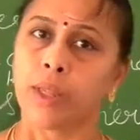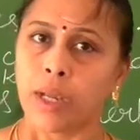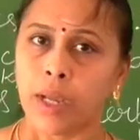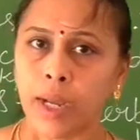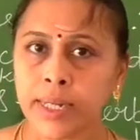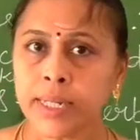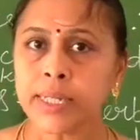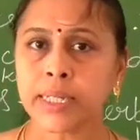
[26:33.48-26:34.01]

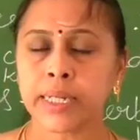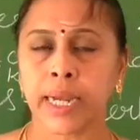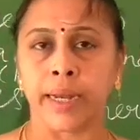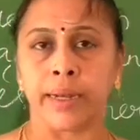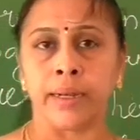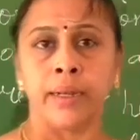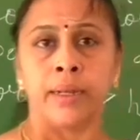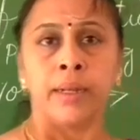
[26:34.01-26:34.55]

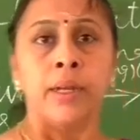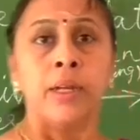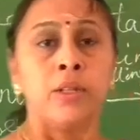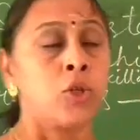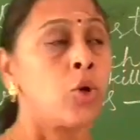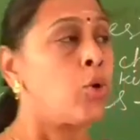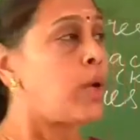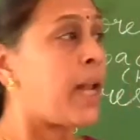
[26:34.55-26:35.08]
Understand?
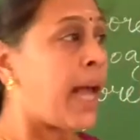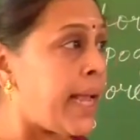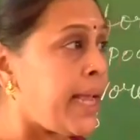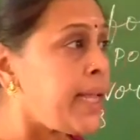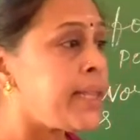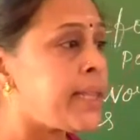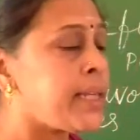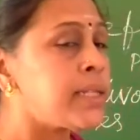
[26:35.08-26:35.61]
So
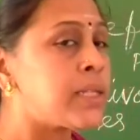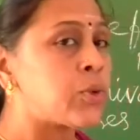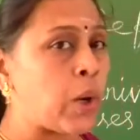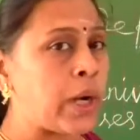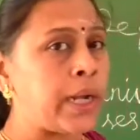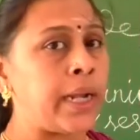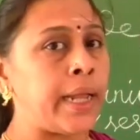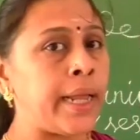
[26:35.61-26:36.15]
like this
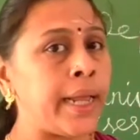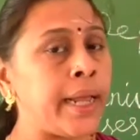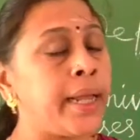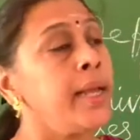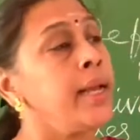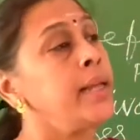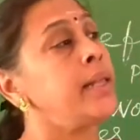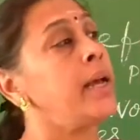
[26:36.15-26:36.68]

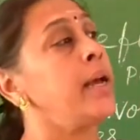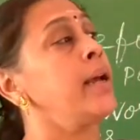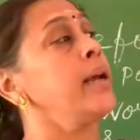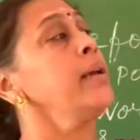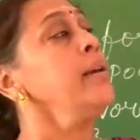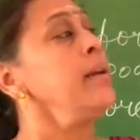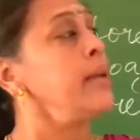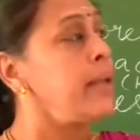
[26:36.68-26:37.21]
only,
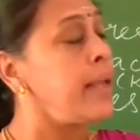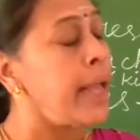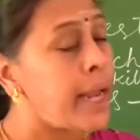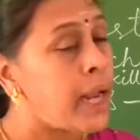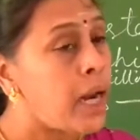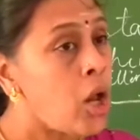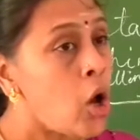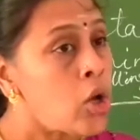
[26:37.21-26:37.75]
the
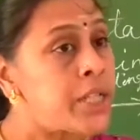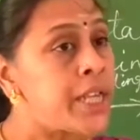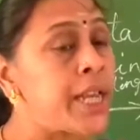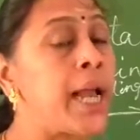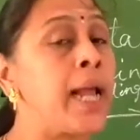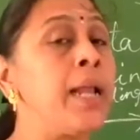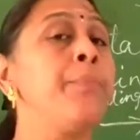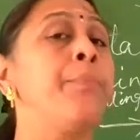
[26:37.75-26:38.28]

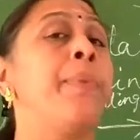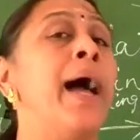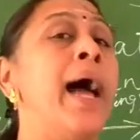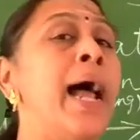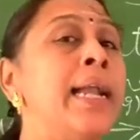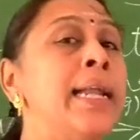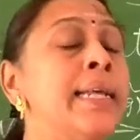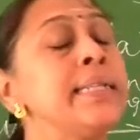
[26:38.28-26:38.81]
ecological
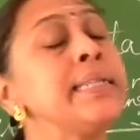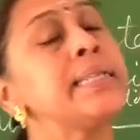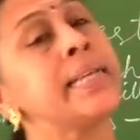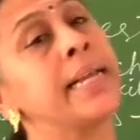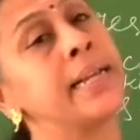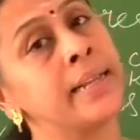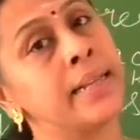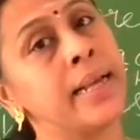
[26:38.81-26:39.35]
balance
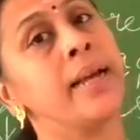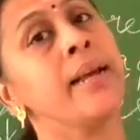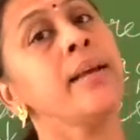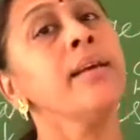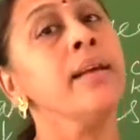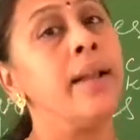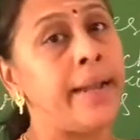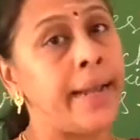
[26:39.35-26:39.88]
in
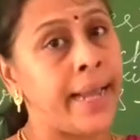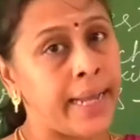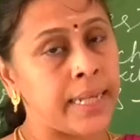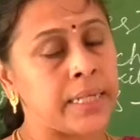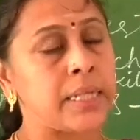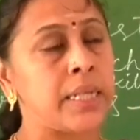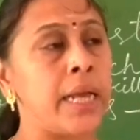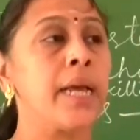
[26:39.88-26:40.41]
the
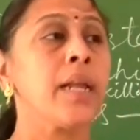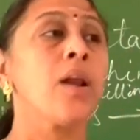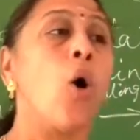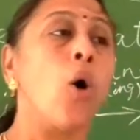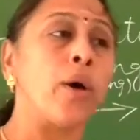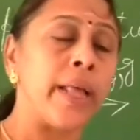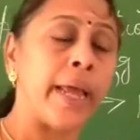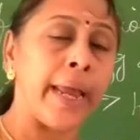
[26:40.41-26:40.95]
nature
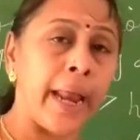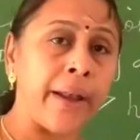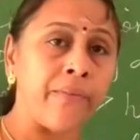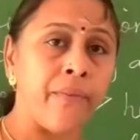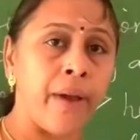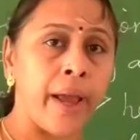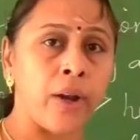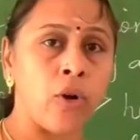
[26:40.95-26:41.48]
or the
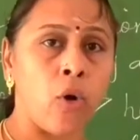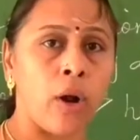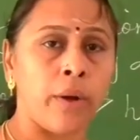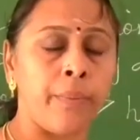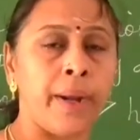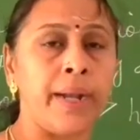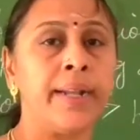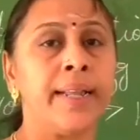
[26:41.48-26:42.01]

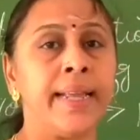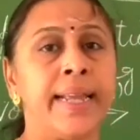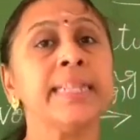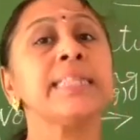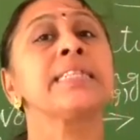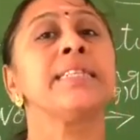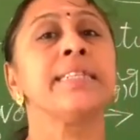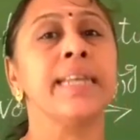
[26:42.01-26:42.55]
environment
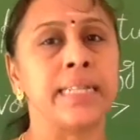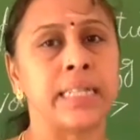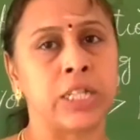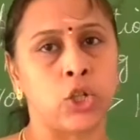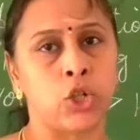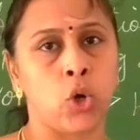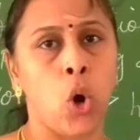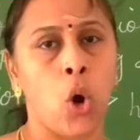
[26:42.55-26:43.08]
is
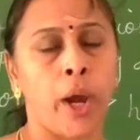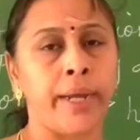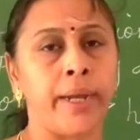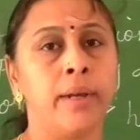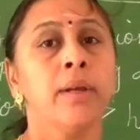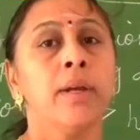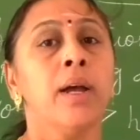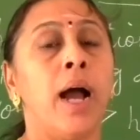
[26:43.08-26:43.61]
destroyed
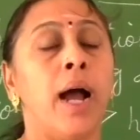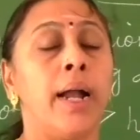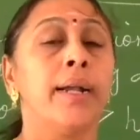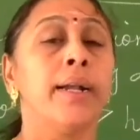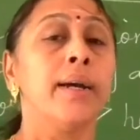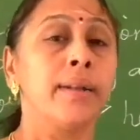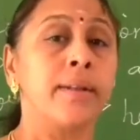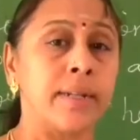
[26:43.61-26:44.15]

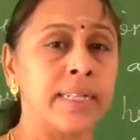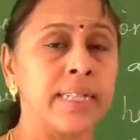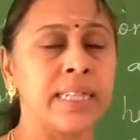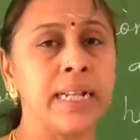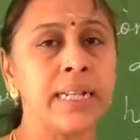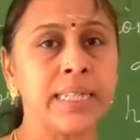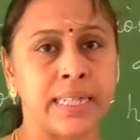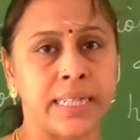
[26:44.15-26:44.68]
and
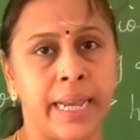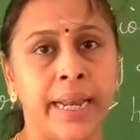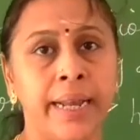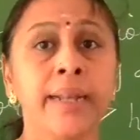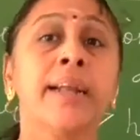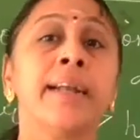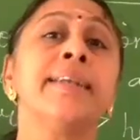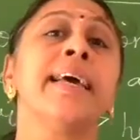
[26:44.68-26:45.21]
results
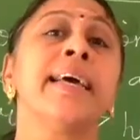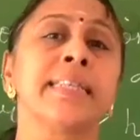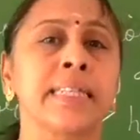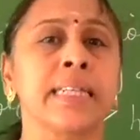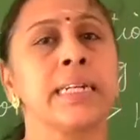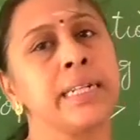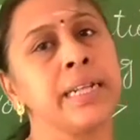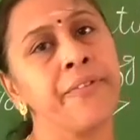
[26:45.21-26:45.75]
in
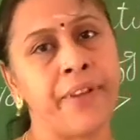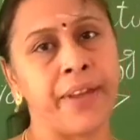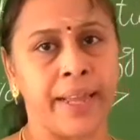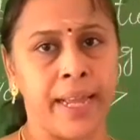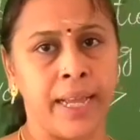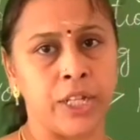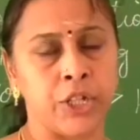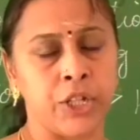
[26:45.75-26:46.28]

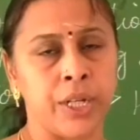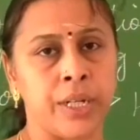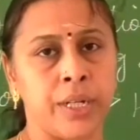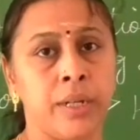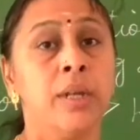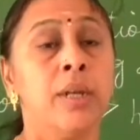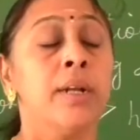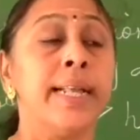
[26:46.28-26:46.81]

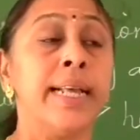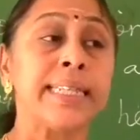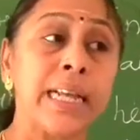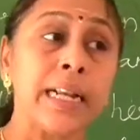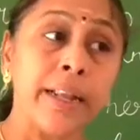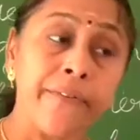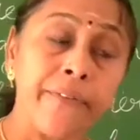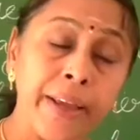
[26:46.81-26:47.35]
desertification.
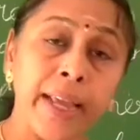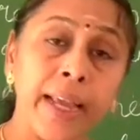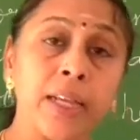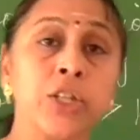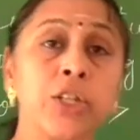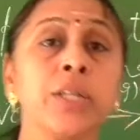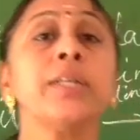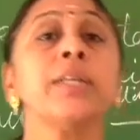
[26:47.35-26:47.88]

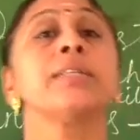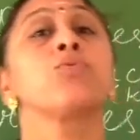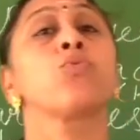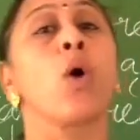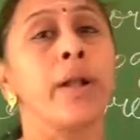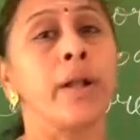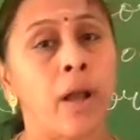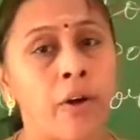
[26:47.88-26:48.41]
Desertification is
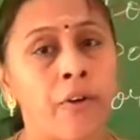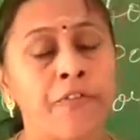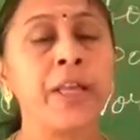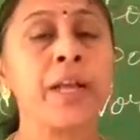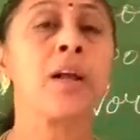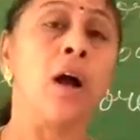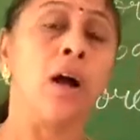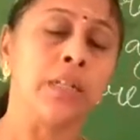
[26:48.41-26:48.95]
one of
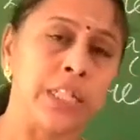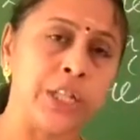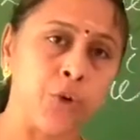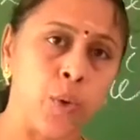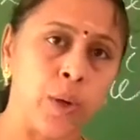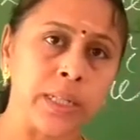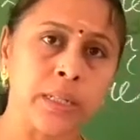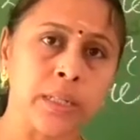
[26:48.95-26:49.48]
the
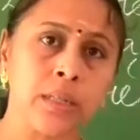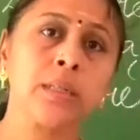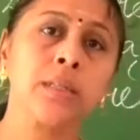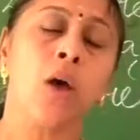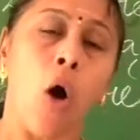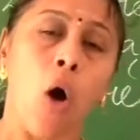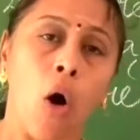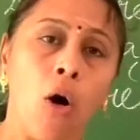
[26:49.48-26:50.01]

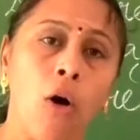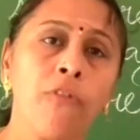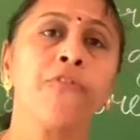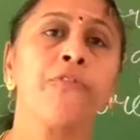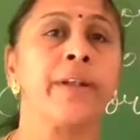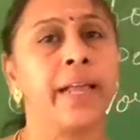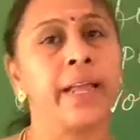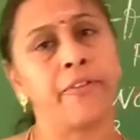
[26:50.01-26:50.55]
consequences
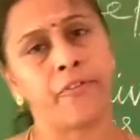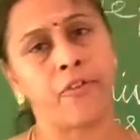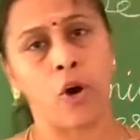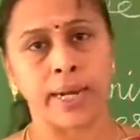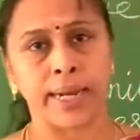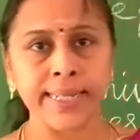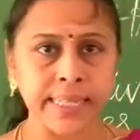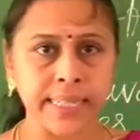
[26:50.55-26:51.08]
of
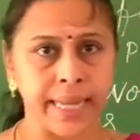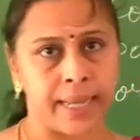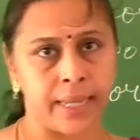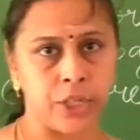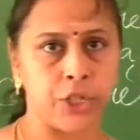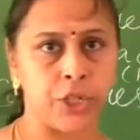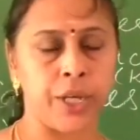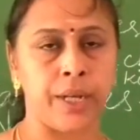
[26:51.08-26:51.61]

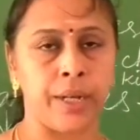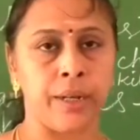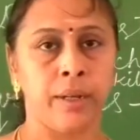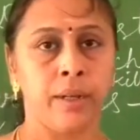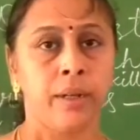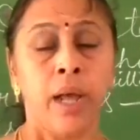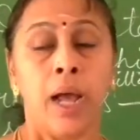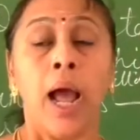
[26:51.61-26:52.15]

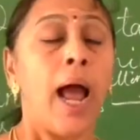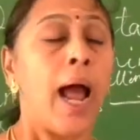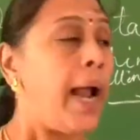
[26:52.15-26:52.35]
deforestation.